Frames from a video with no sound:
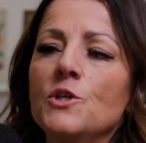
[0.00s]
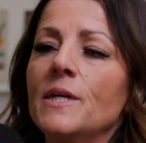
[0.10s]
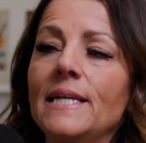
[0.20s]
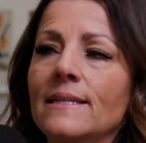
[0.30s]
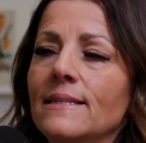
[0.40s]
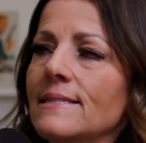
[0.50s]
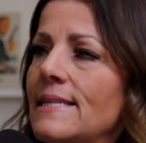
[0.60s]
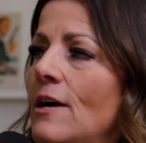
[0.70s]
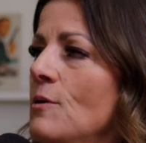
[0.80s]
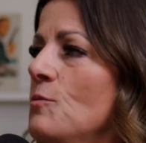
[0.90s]
so you can edit
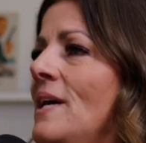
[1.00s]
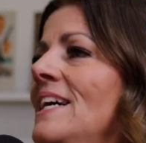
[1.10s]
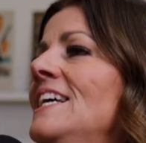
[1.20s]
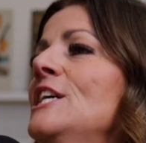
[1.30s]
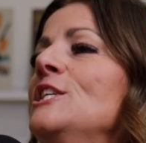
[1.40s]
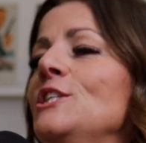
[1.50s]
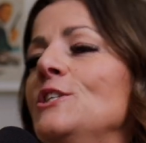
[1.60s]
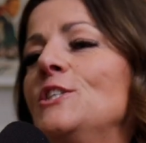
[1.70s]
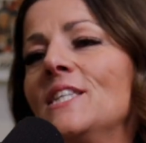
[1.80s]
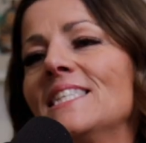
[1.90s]
this out. But do
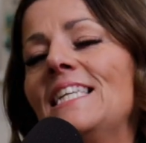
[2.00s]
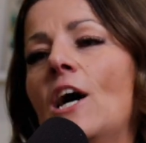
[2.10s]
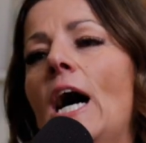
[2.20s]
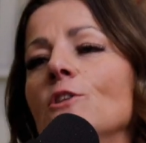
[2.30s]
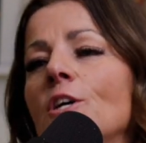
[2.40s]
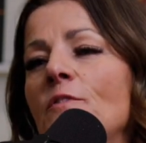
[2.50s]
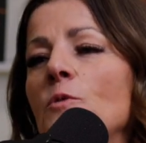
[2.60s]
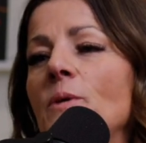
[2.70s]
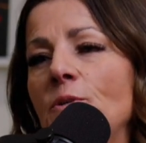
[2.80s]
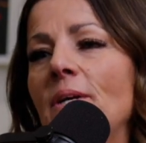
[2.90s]
you do this now? How long have
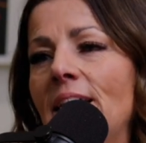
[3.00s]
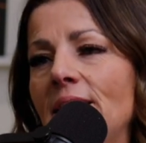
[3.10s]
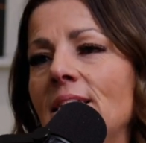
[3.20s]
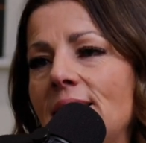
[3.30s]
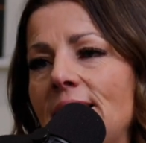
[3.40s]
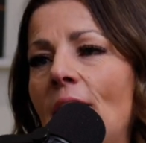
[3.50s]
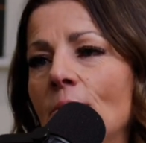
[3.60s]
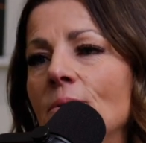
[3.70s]
you been doing this now?